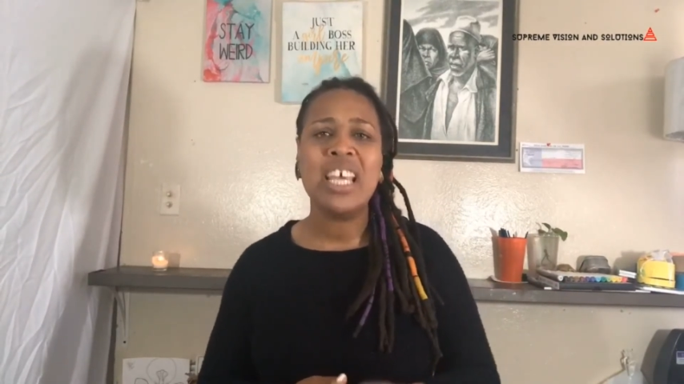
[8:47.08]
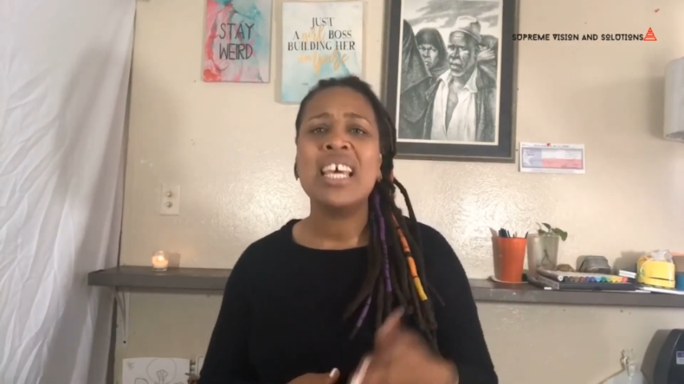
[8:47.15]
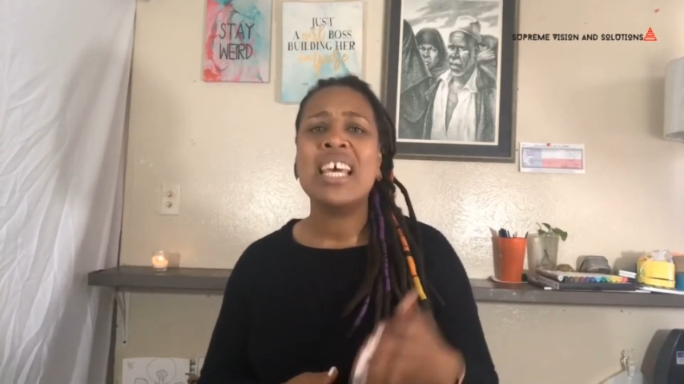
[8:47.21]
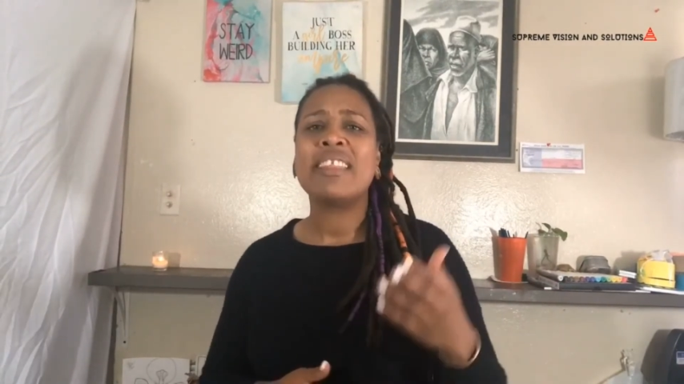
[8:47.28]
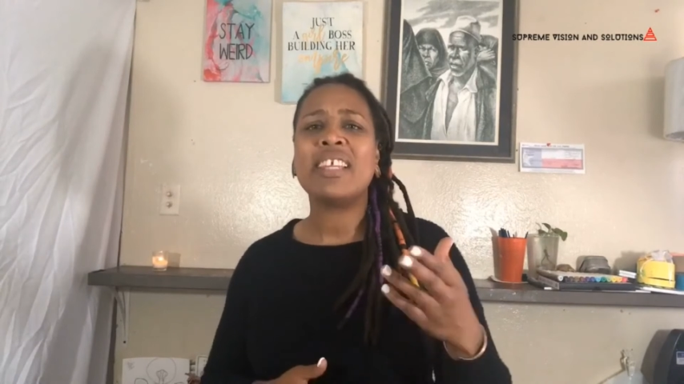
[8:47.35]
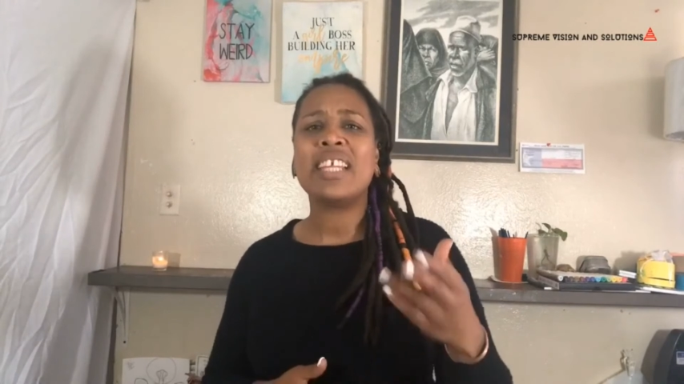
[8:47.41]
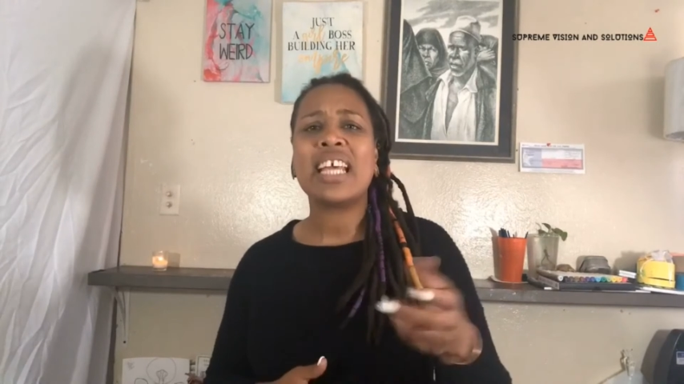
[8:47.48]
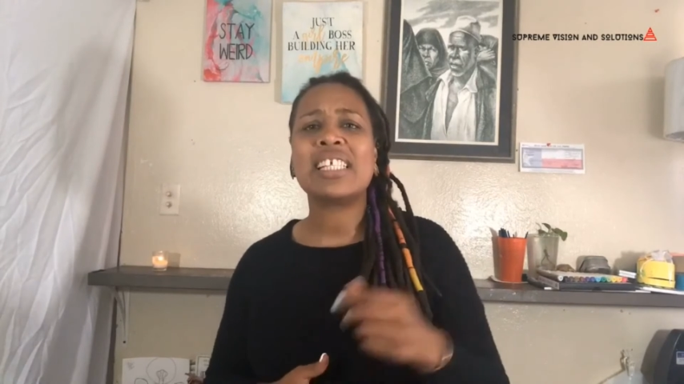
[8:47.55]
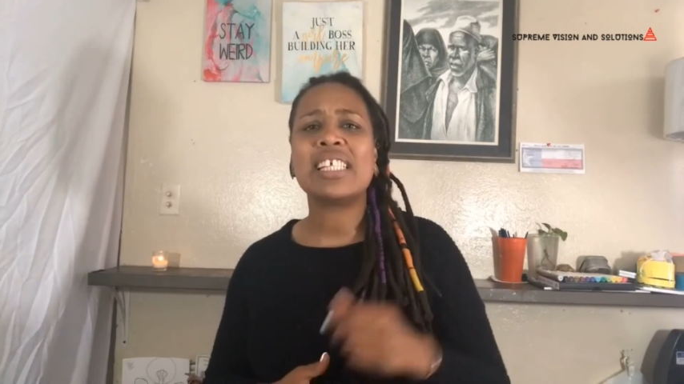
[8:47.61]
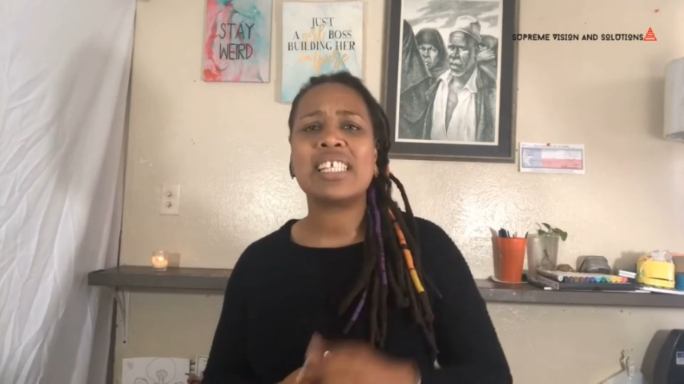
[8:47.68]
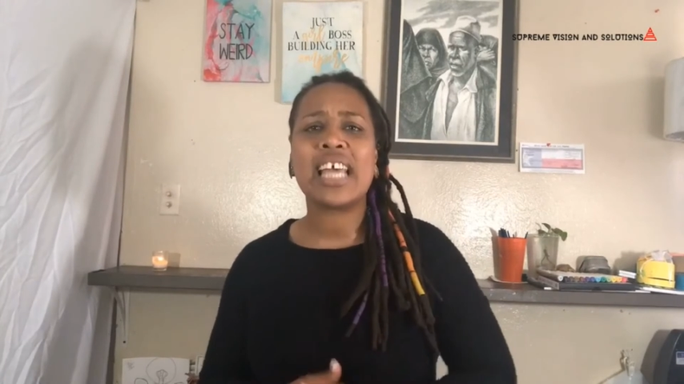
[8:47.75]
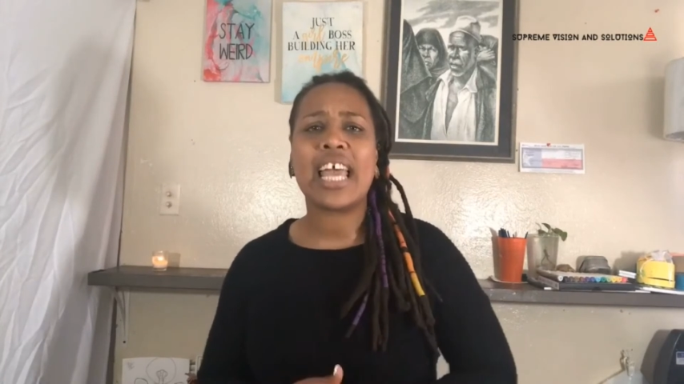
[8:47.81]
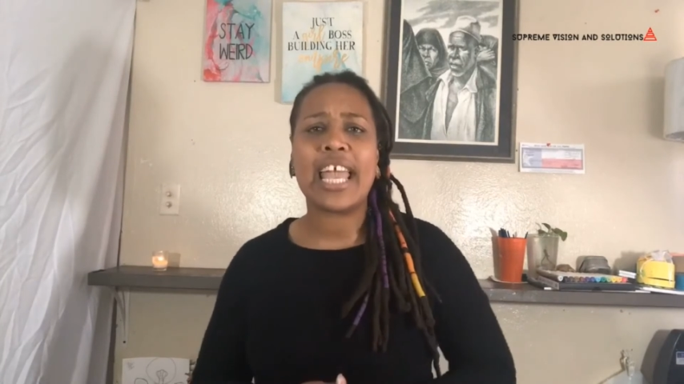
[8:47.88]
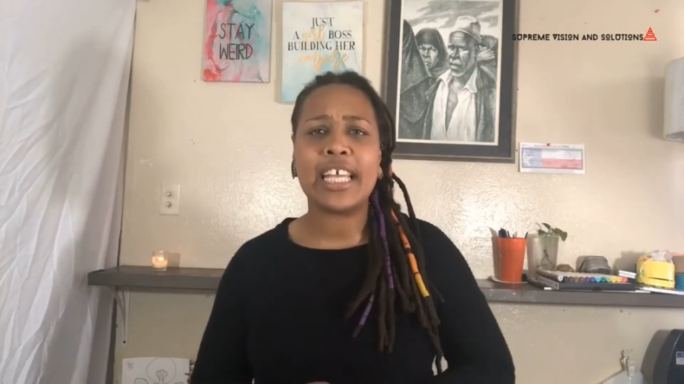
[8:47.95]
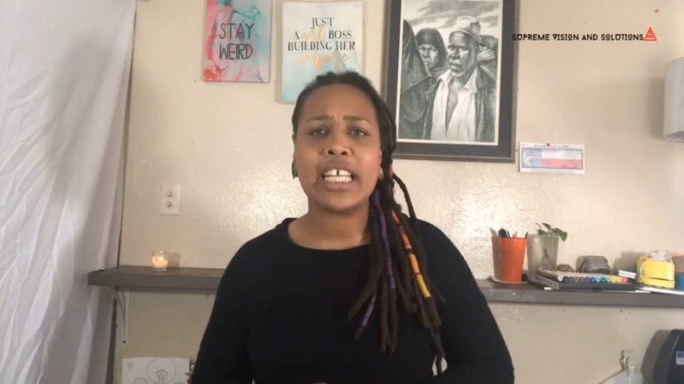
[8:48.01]
The next is
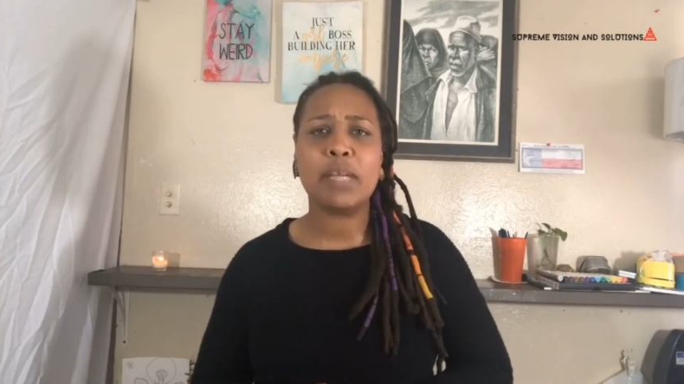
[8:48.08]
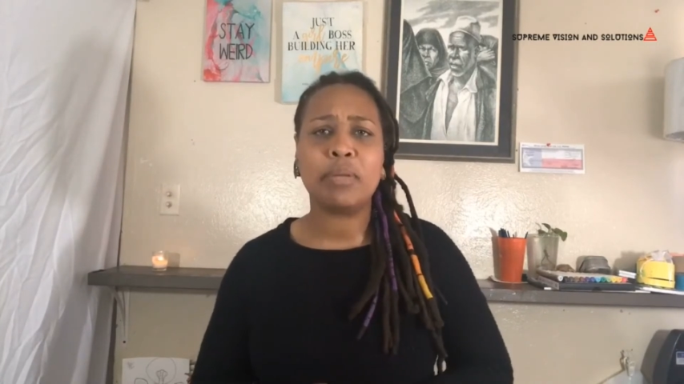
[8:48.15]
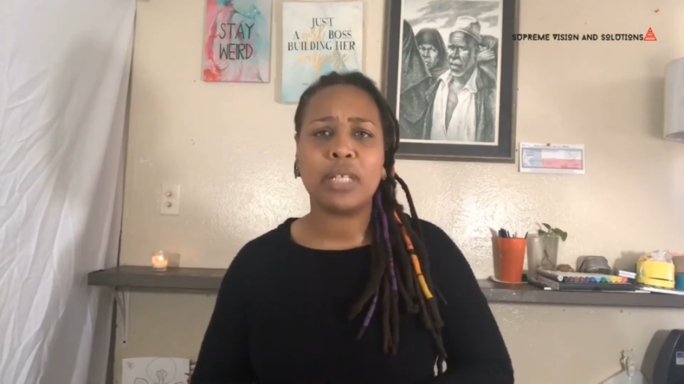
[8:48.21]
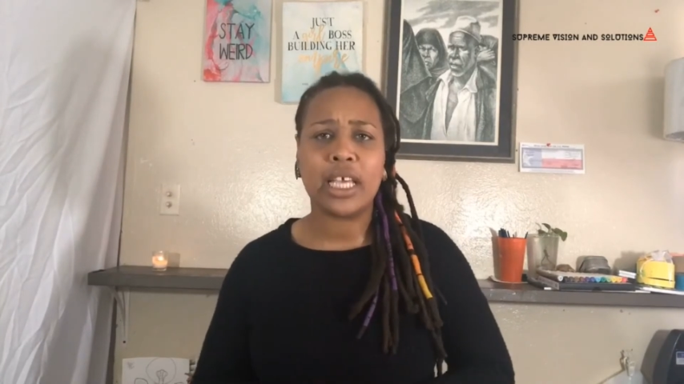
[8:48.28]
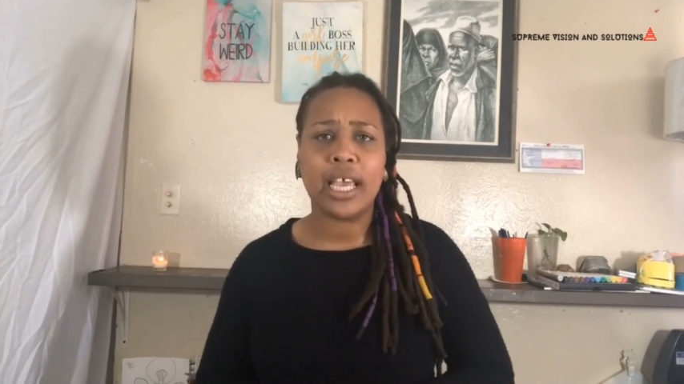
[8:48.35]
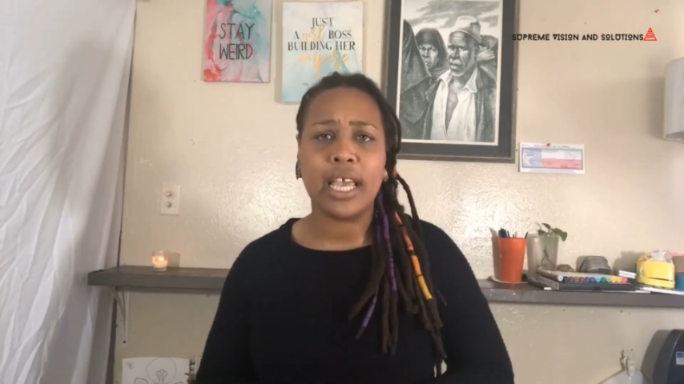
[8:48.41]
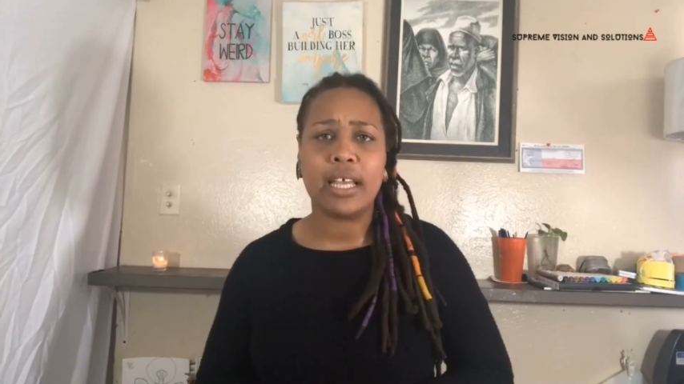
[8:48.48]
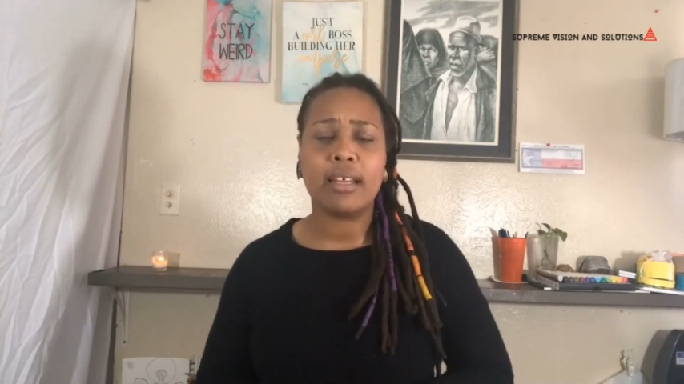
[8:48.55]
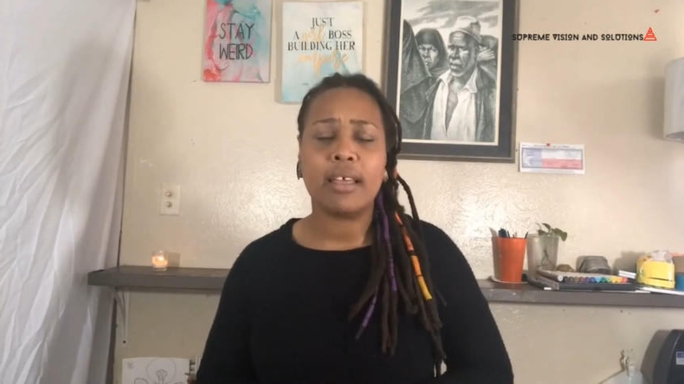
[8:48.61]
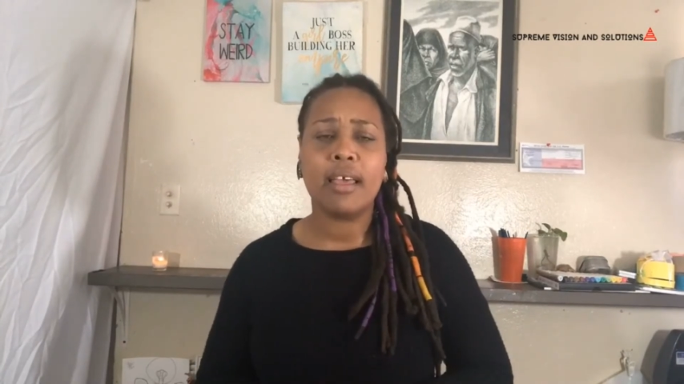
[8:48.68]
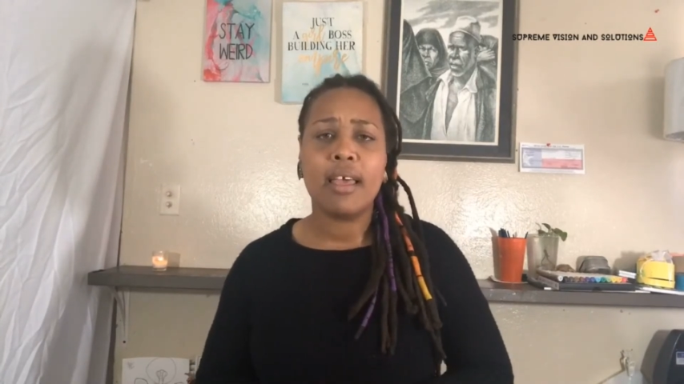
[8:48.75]
the 80 plan,